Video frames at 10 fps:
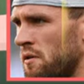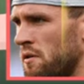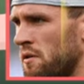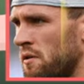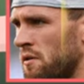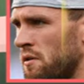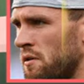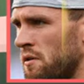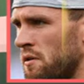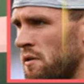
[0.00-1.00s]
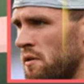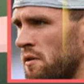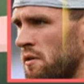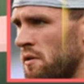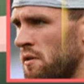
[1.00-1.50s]

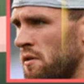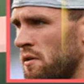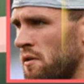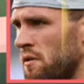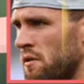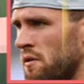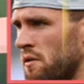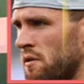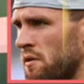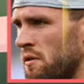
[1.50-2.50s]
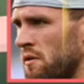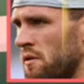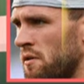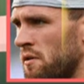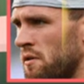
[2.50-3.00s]

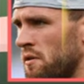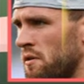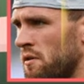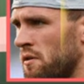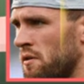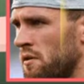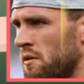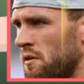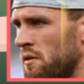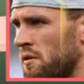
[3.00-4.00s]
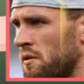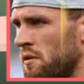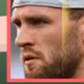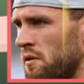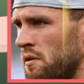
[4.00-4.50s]

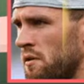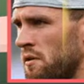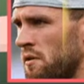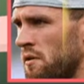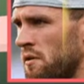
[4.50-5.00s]
The person shown says nothing.